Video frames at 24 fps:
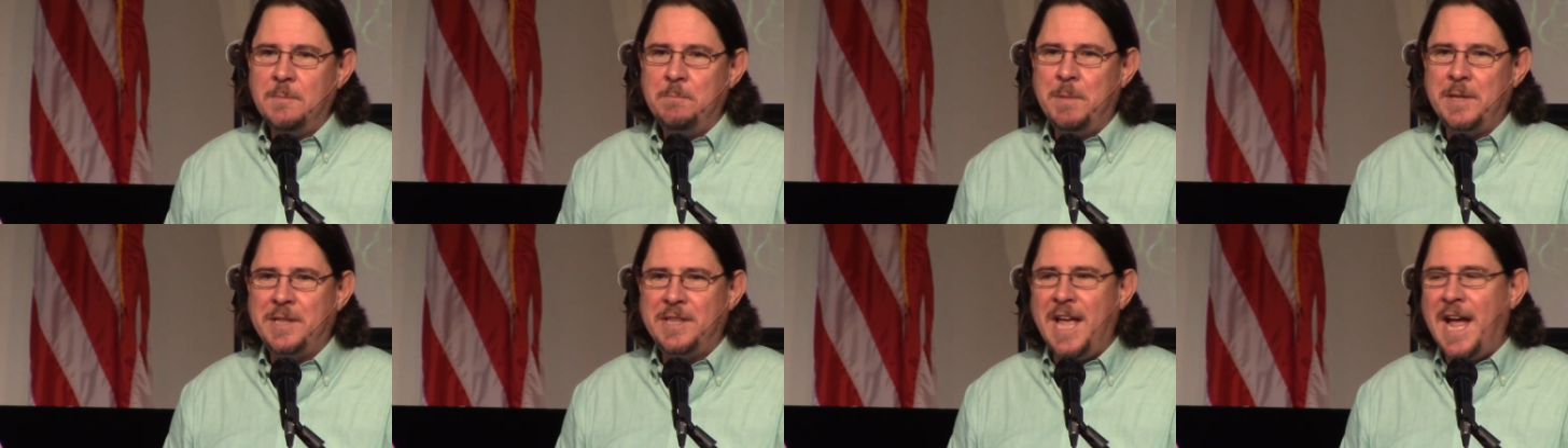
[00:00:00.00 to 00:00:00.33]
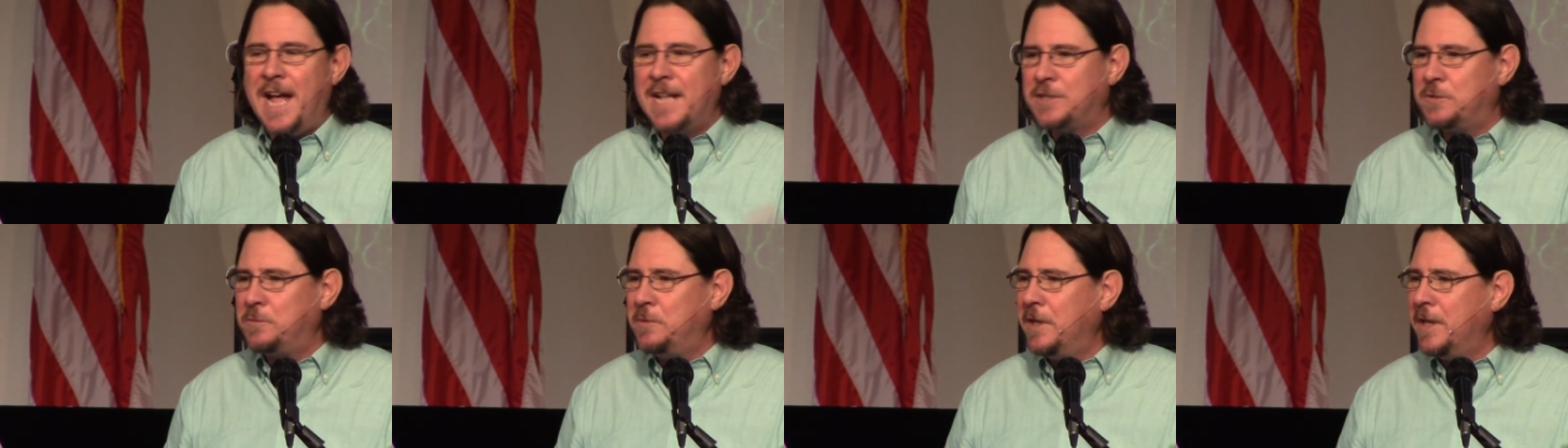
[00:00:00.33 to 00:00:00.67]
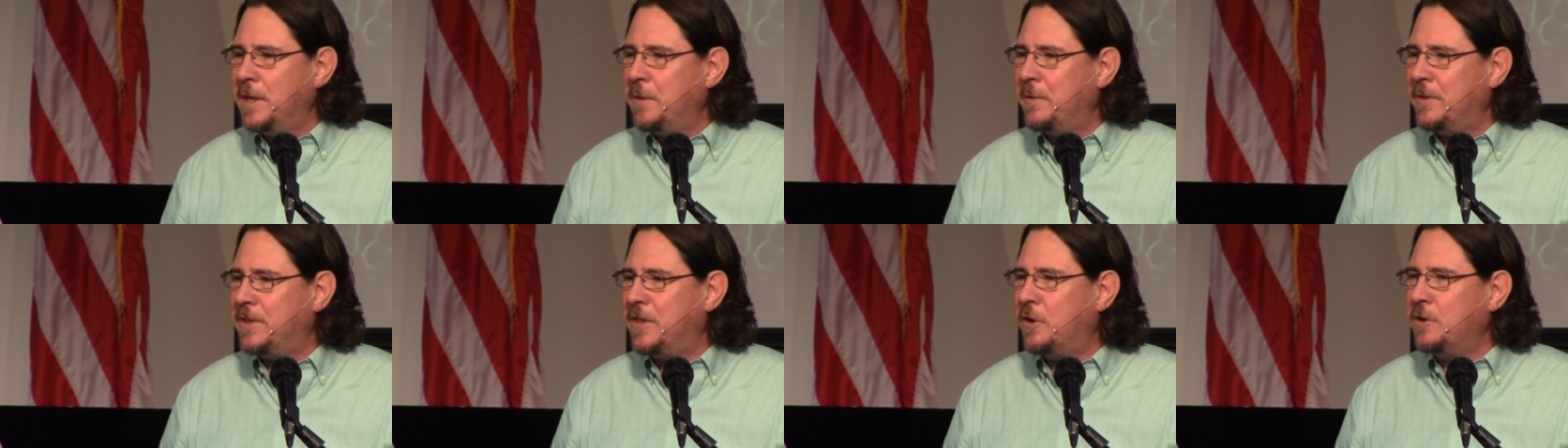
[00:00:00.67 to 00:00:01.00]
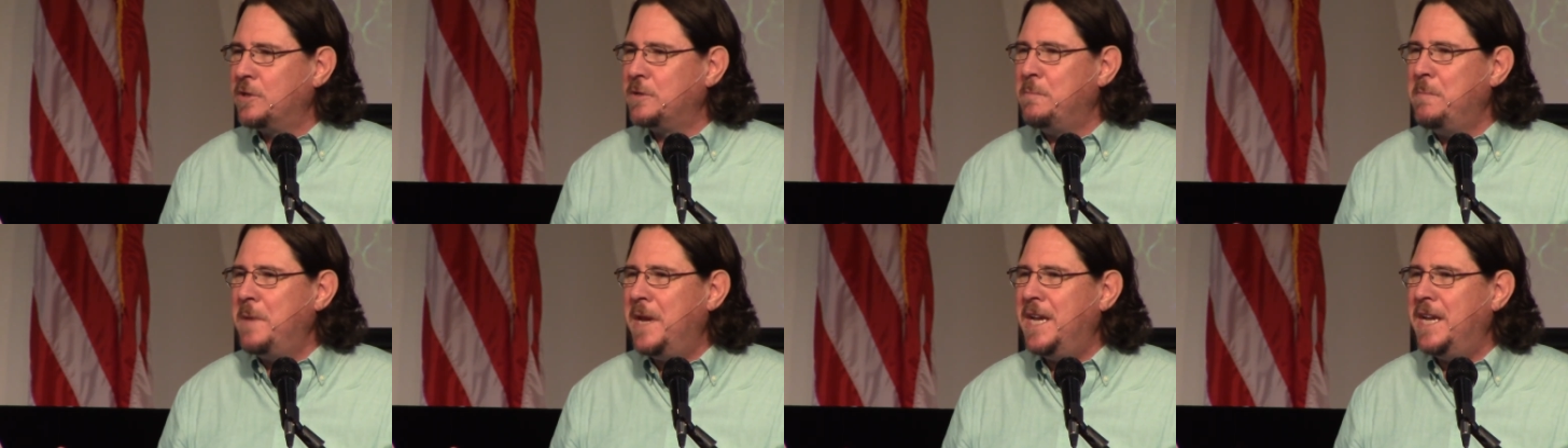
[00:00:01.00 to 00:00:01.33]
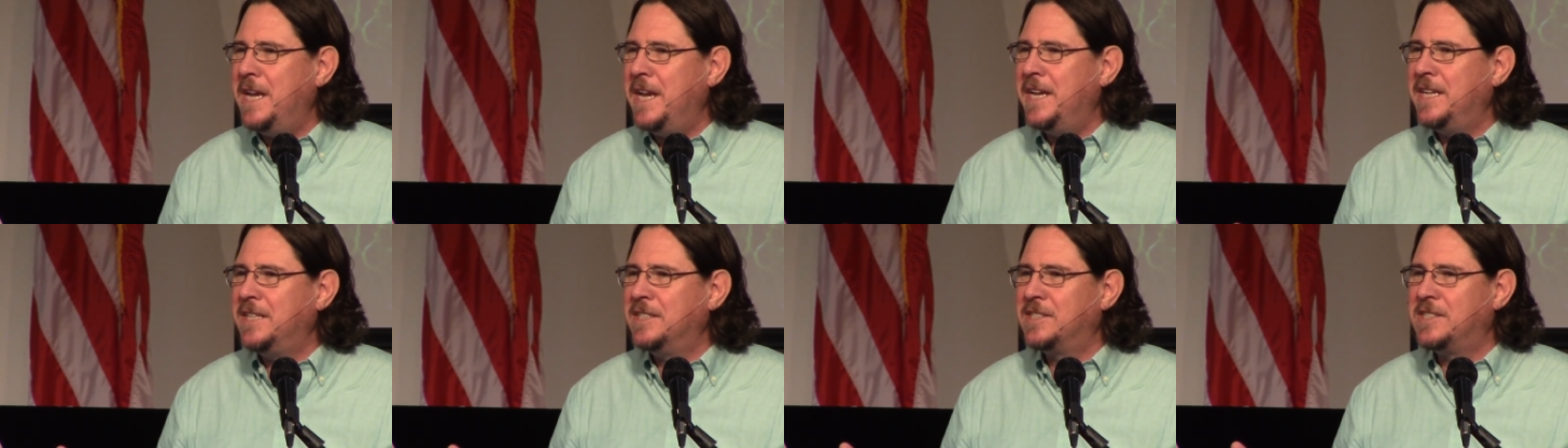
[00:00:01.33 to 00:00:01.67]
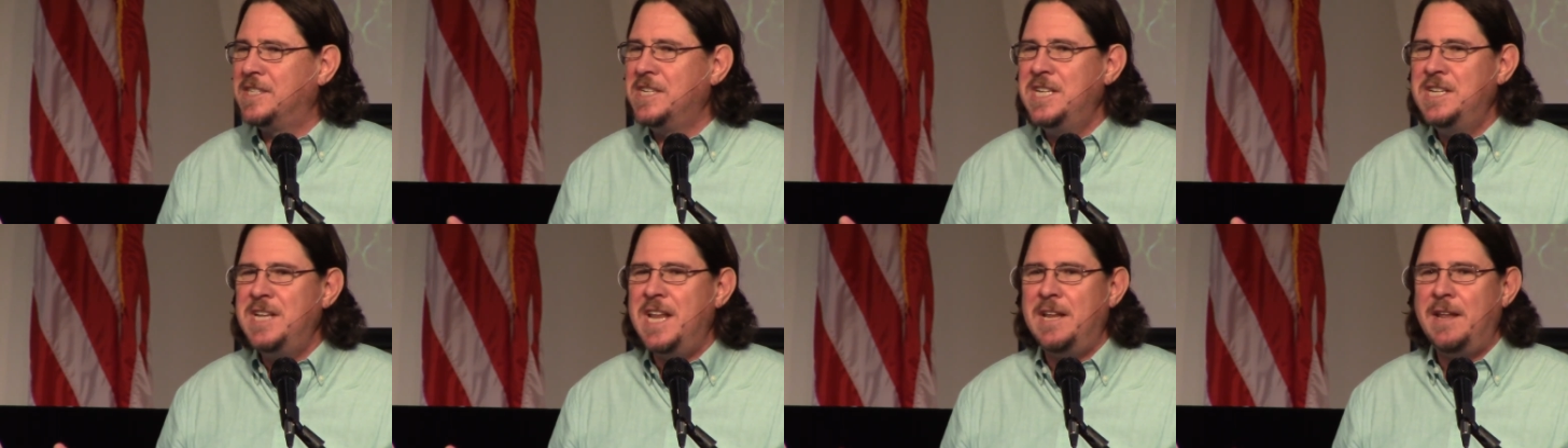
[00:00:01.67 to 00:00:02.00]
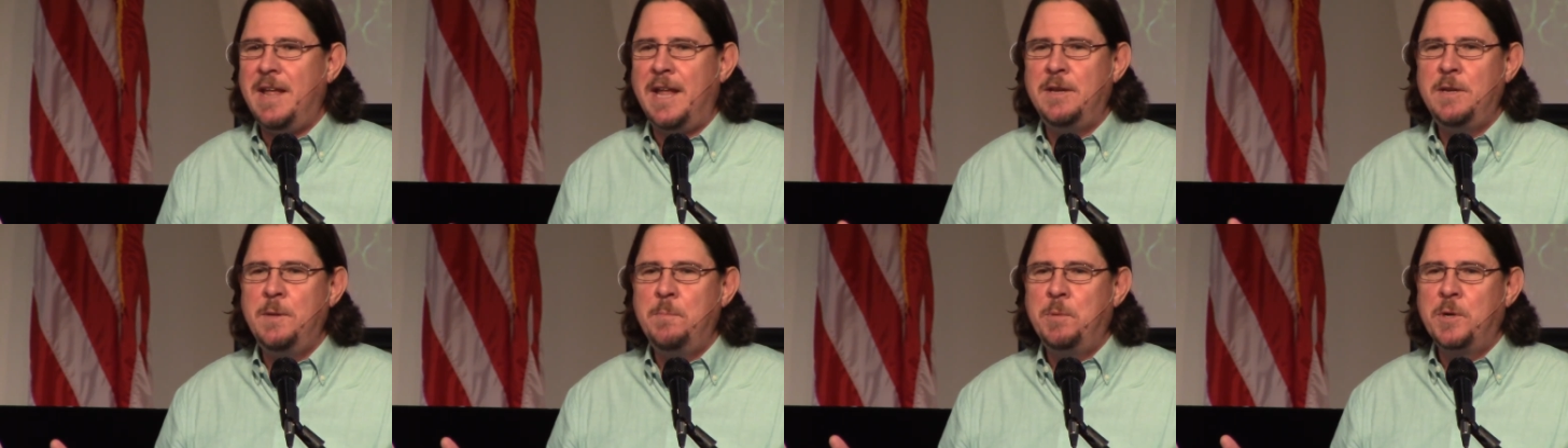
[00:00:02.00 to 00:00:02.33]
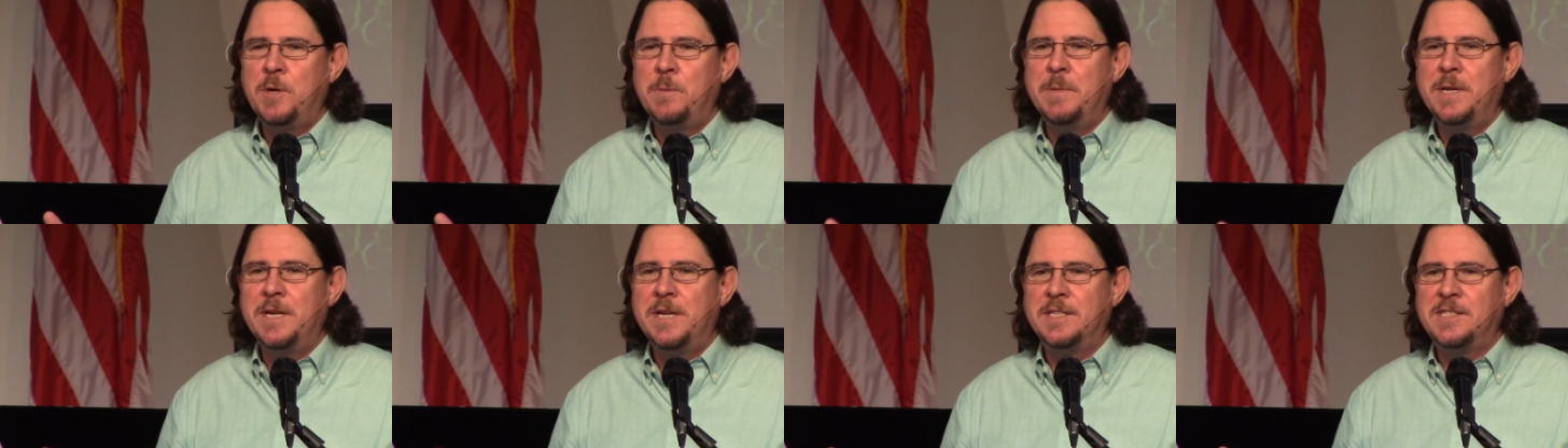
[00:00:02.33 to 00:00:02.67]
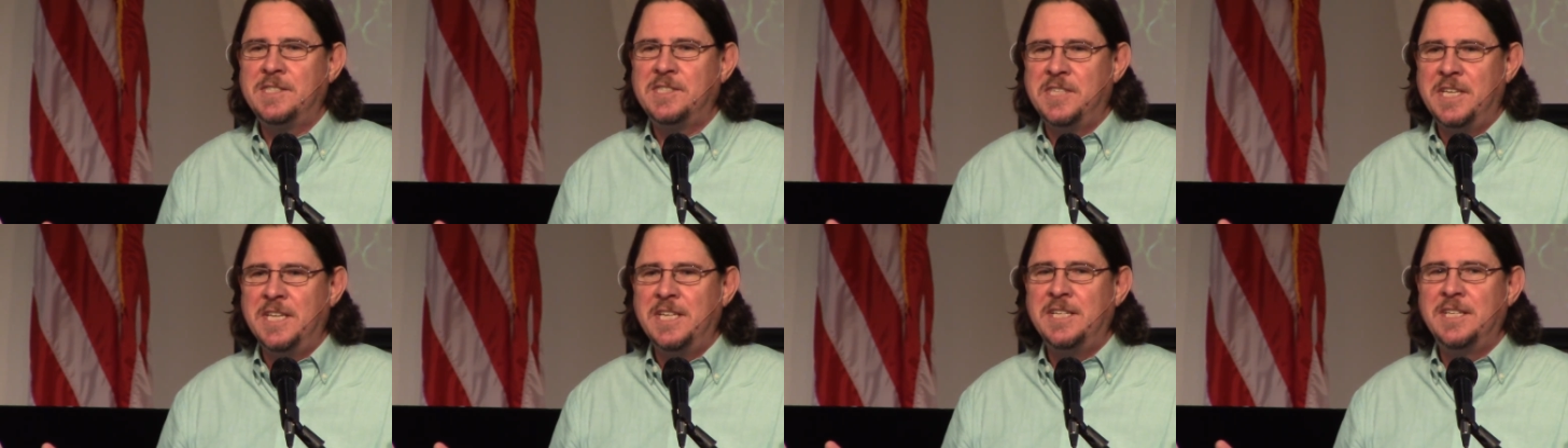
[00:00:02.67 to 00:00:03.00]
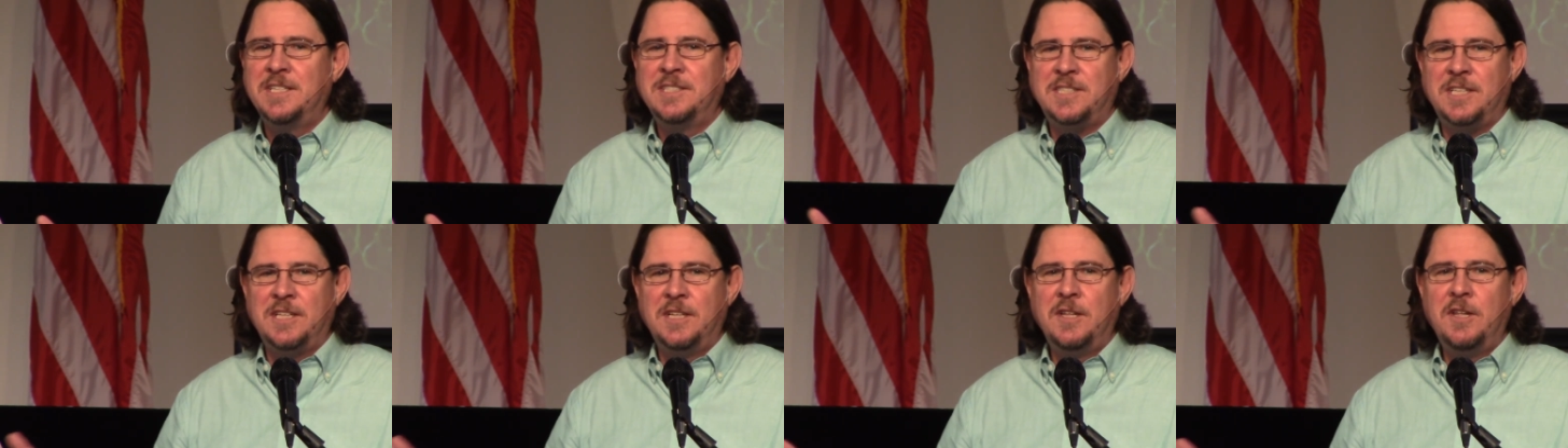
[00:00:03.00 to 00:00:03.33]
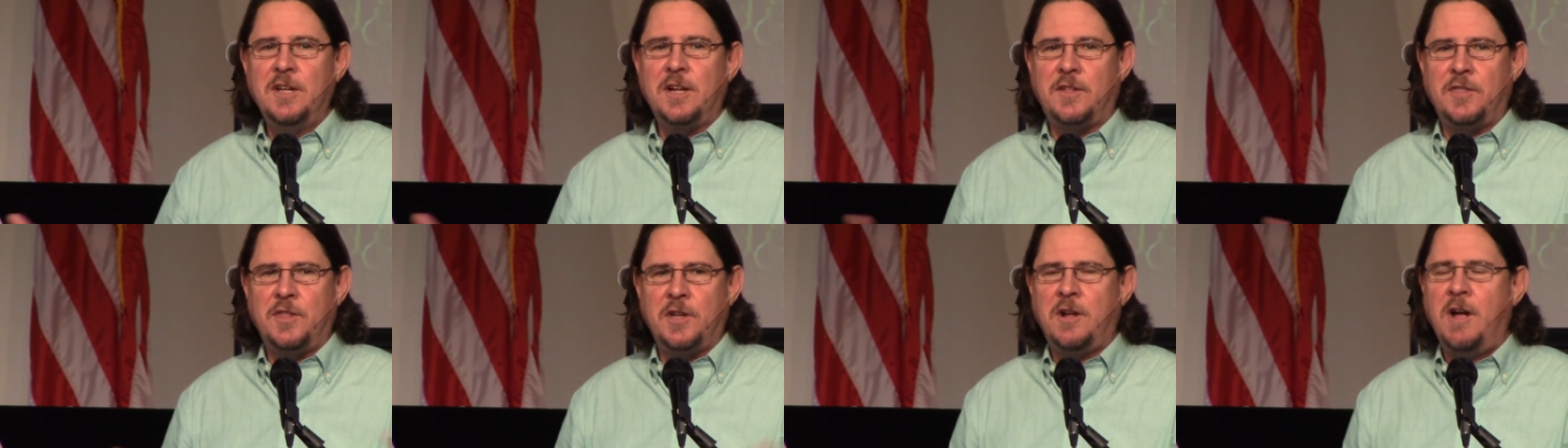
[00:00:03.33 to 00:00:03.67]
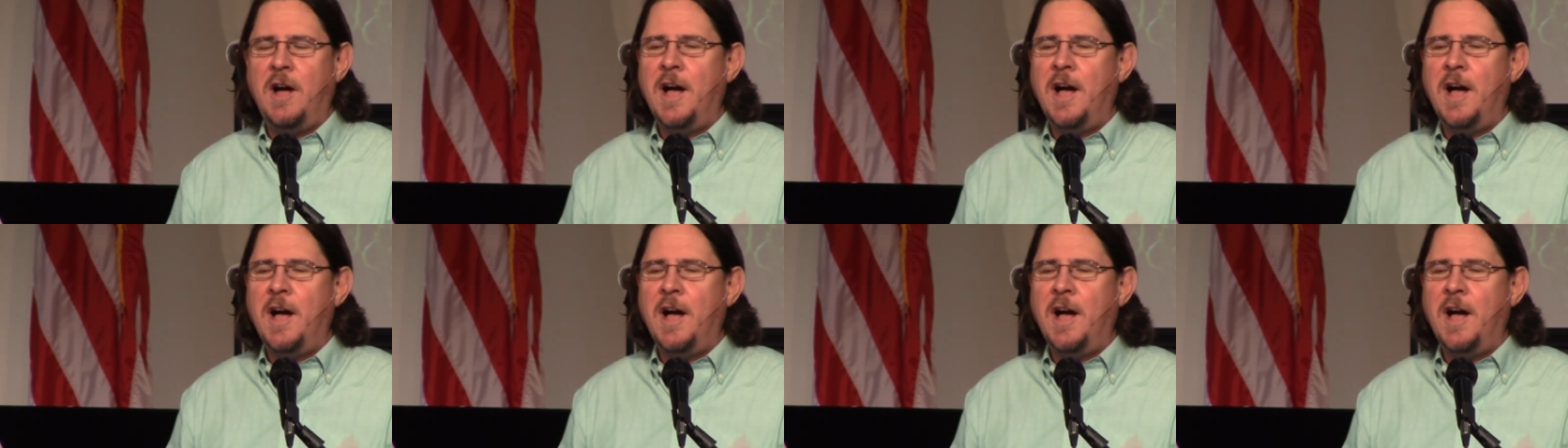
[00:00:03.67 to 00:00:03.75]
But that's really what those meanings and put them in a sentence and look,